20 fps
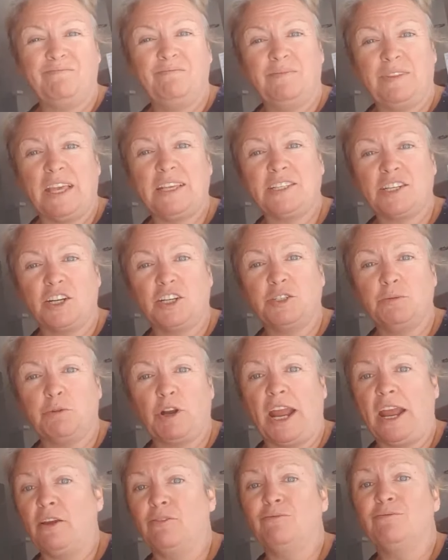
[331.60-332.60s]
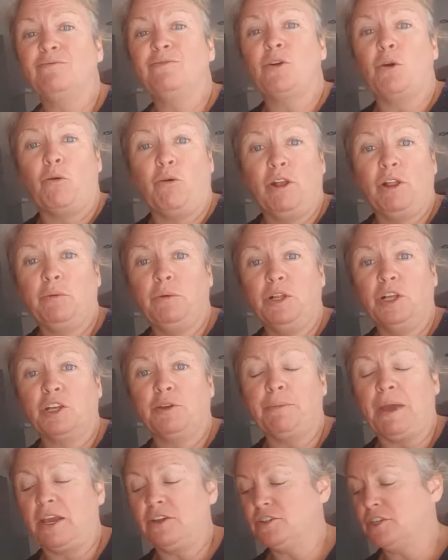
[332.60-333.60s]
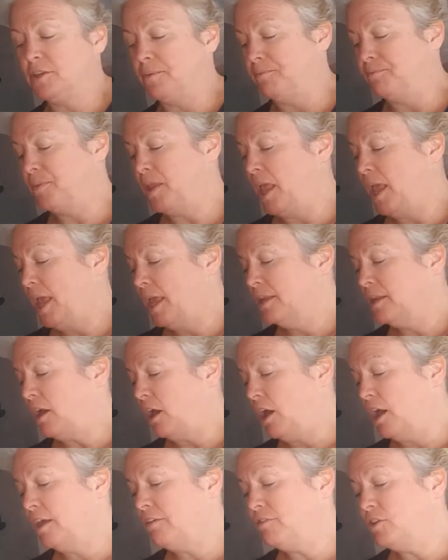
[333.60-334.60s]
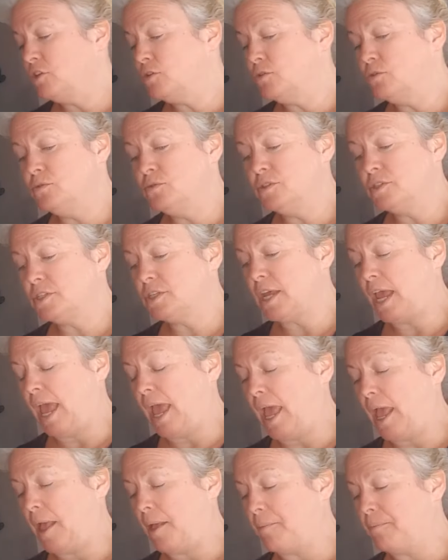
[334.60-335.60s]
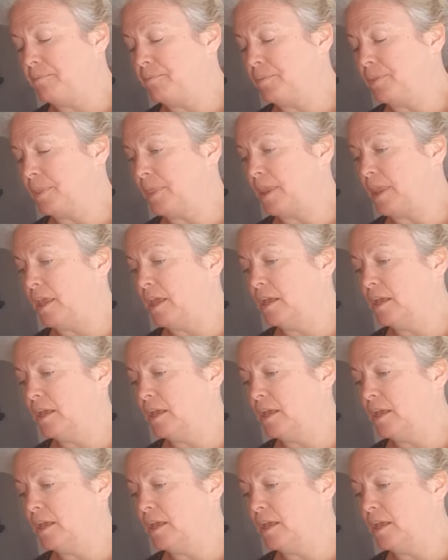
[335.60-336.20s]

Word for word: they start to brown the oil will come out of them I've used um,